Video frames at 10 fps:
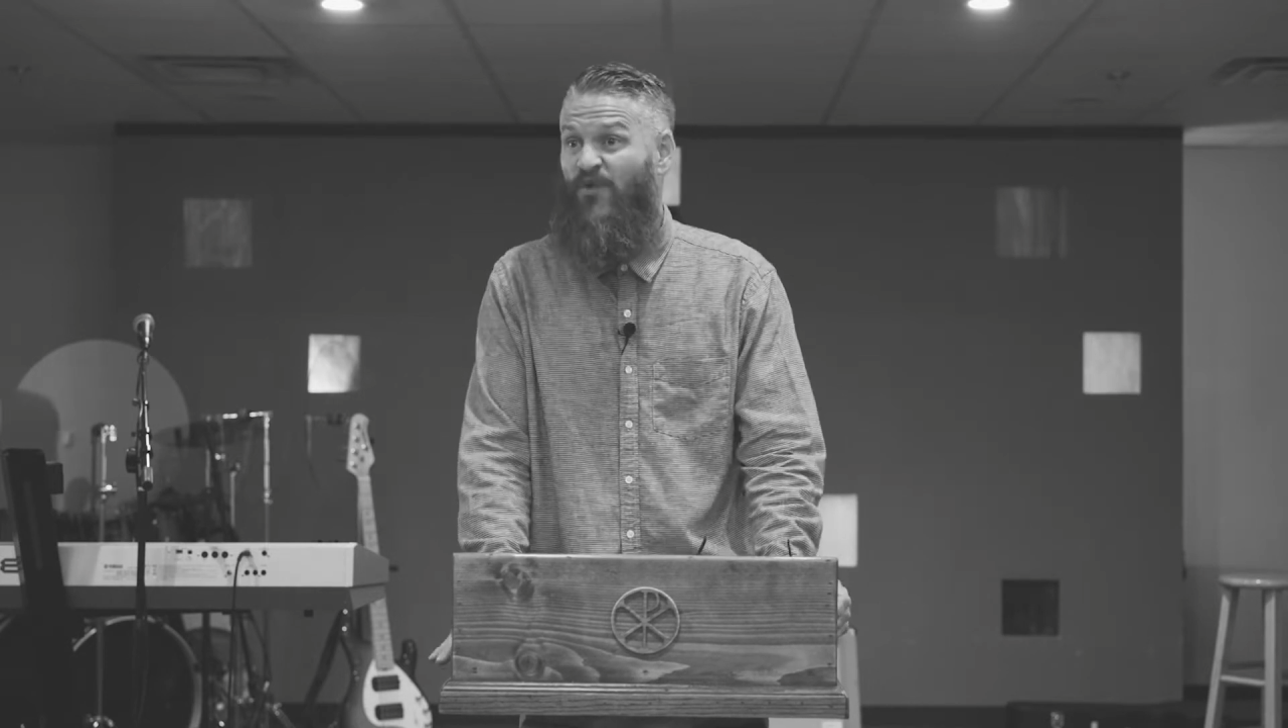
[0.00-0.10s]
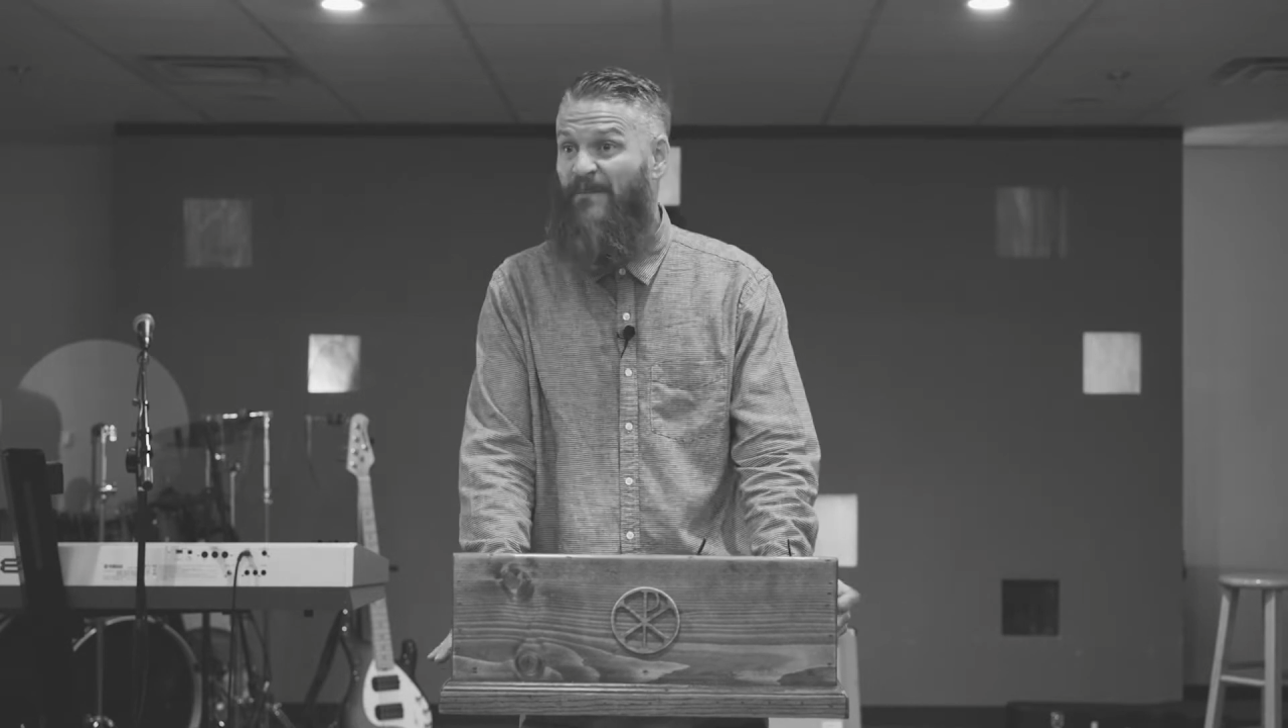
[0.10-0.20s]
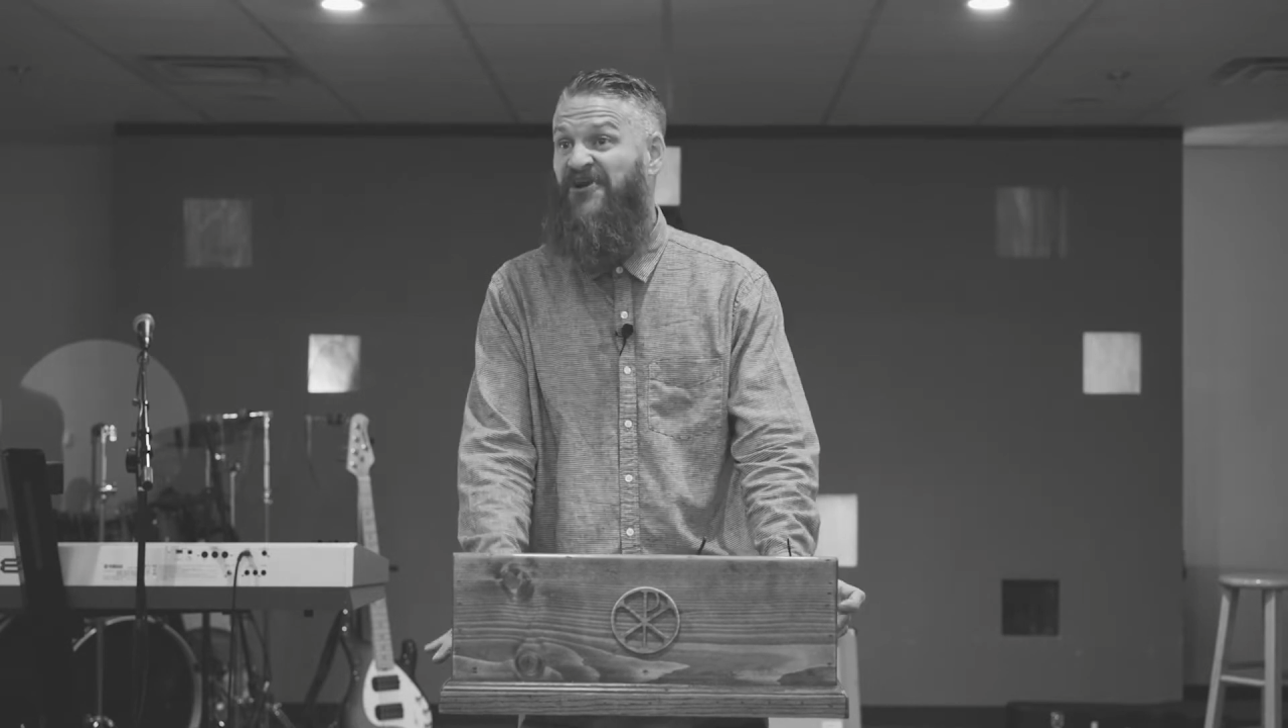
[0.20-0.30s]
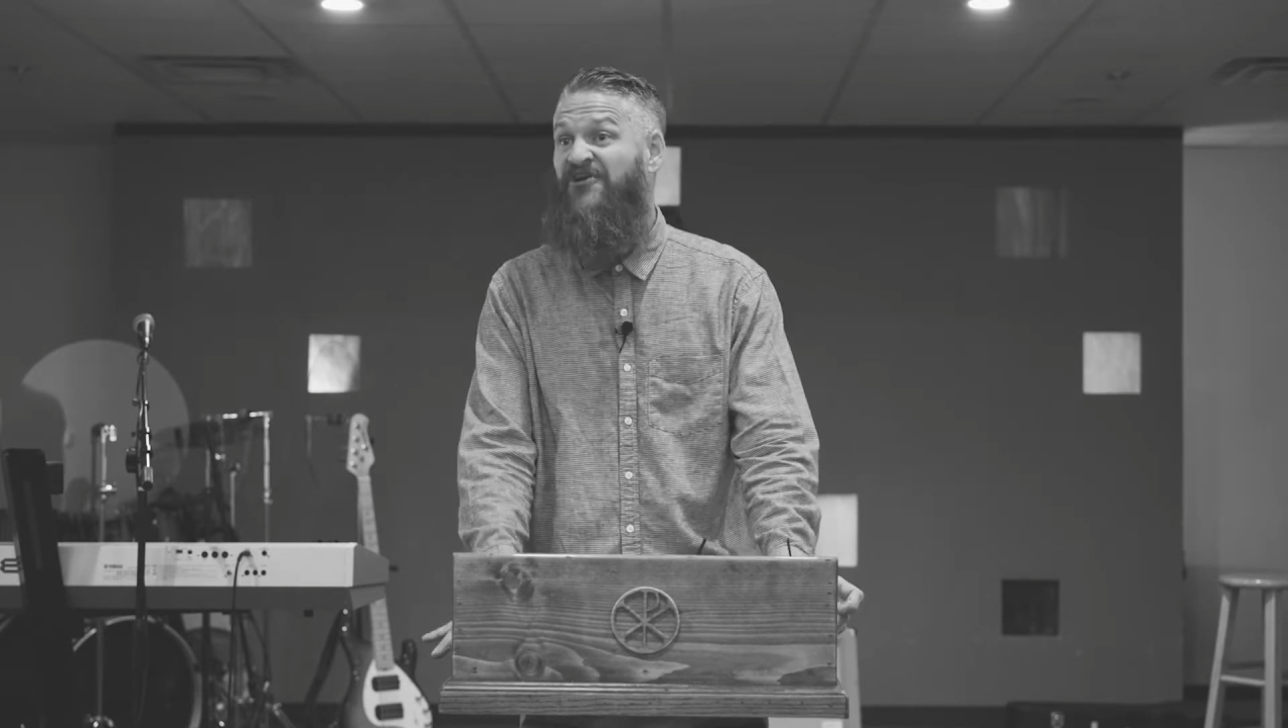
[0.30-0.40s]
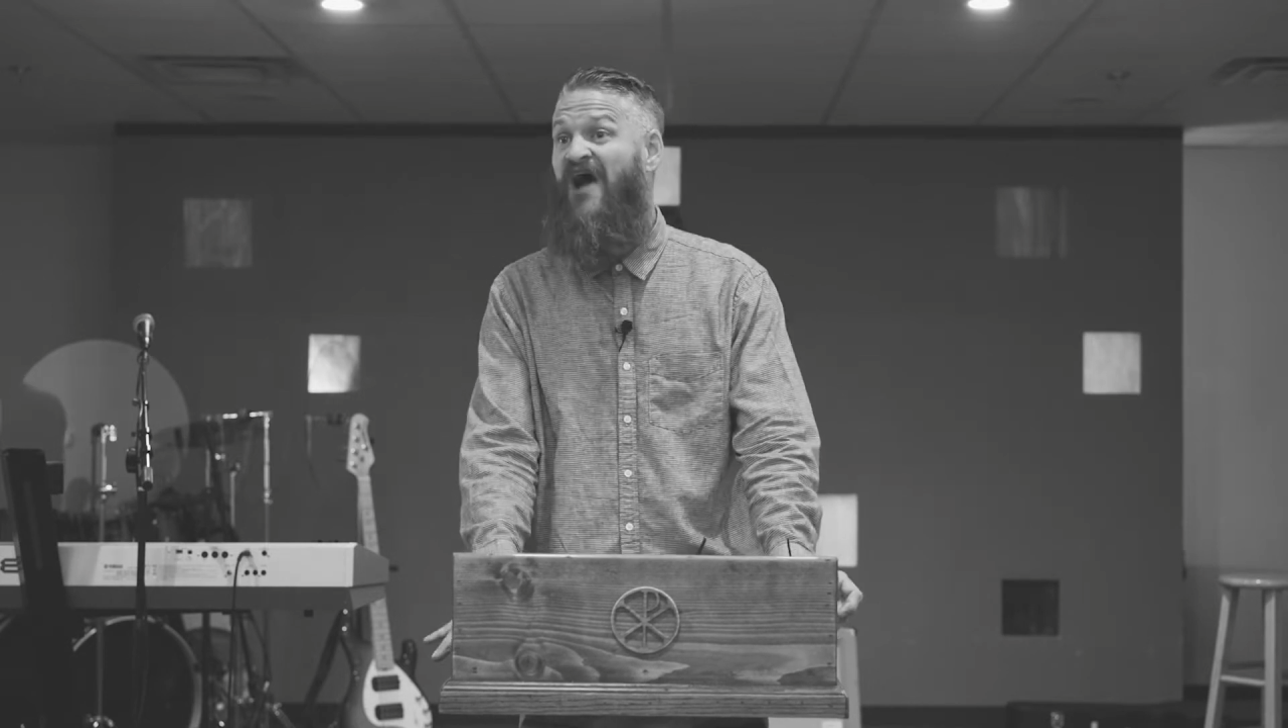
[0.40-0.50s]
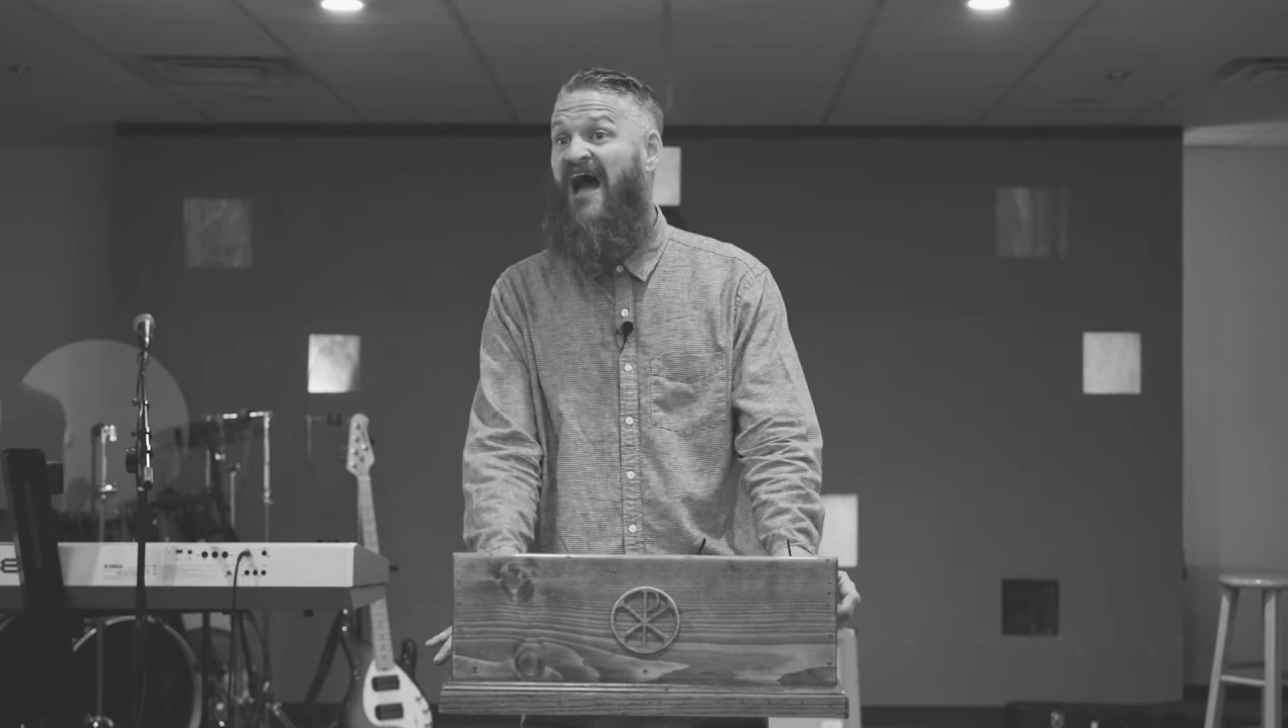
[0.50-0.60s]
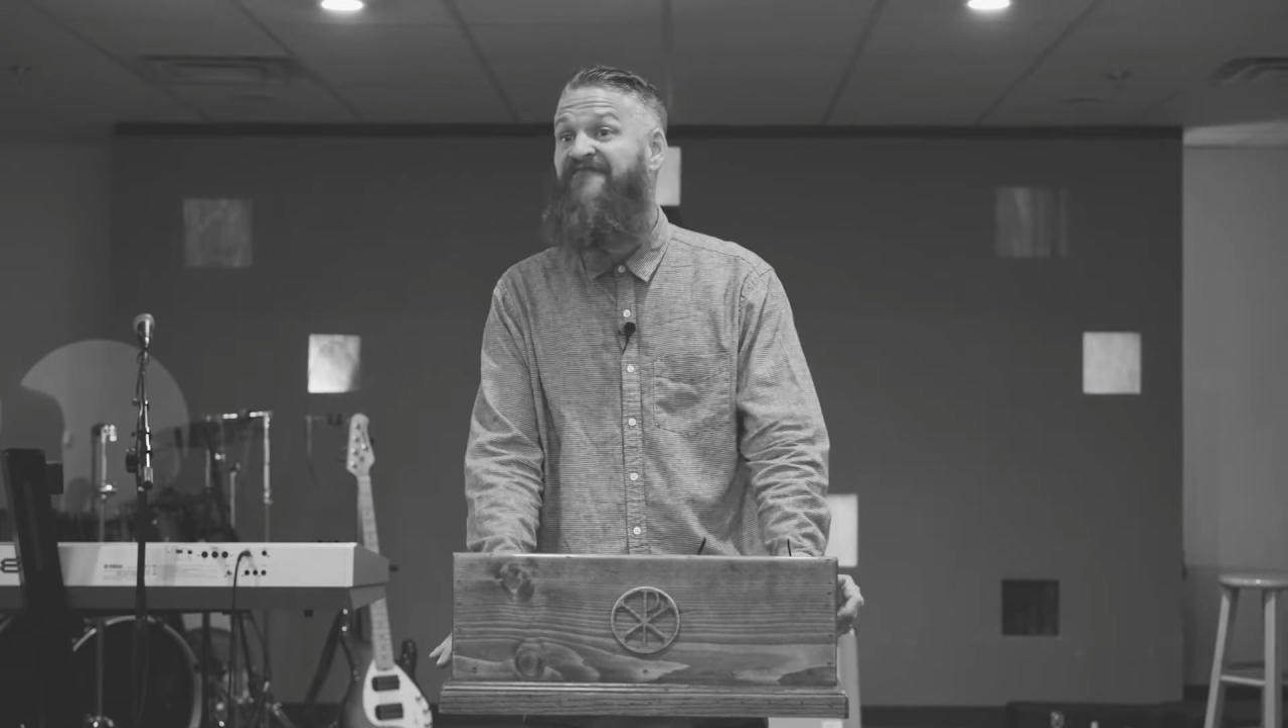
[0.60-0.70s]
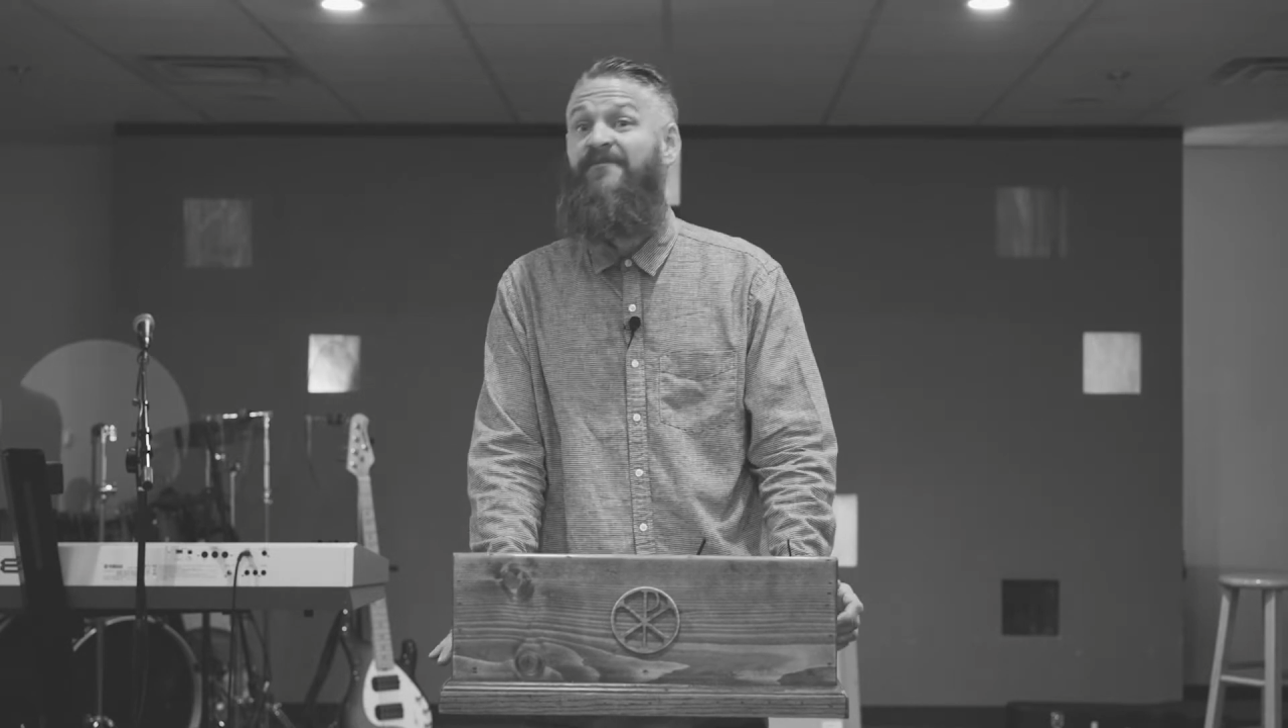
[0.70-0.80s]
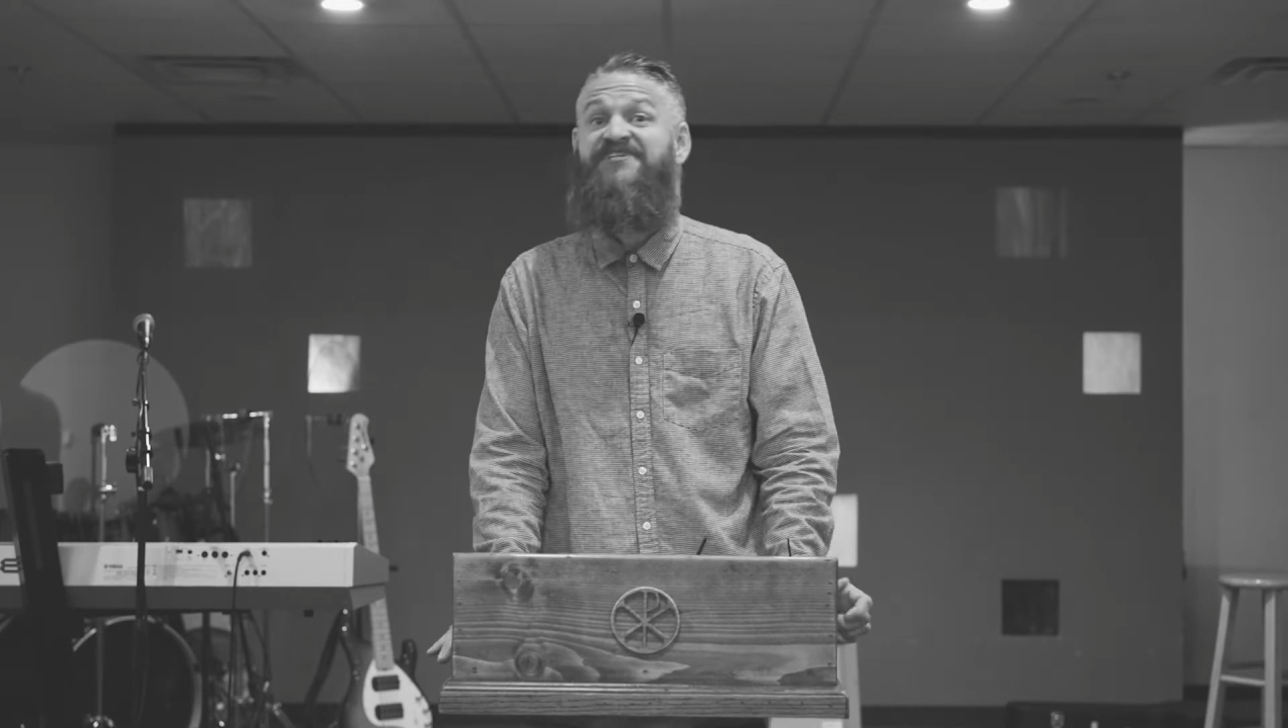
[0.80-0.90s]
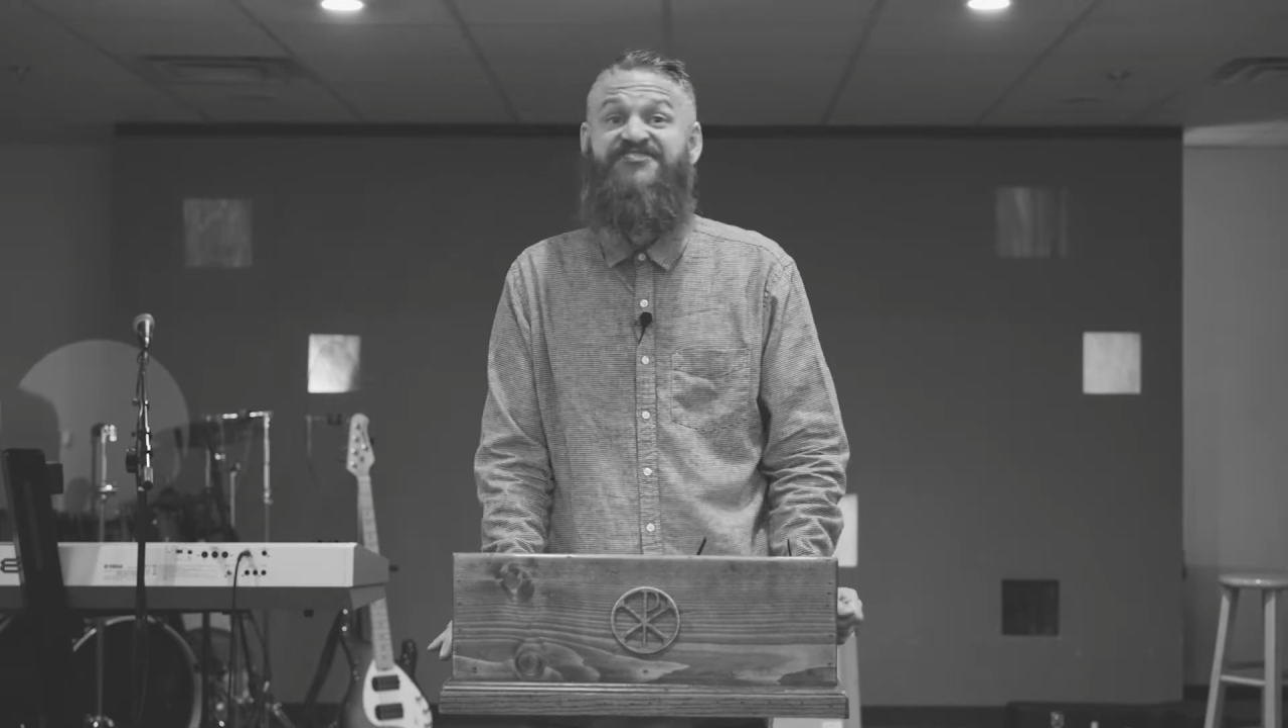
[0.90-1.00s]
Ripping your eye from its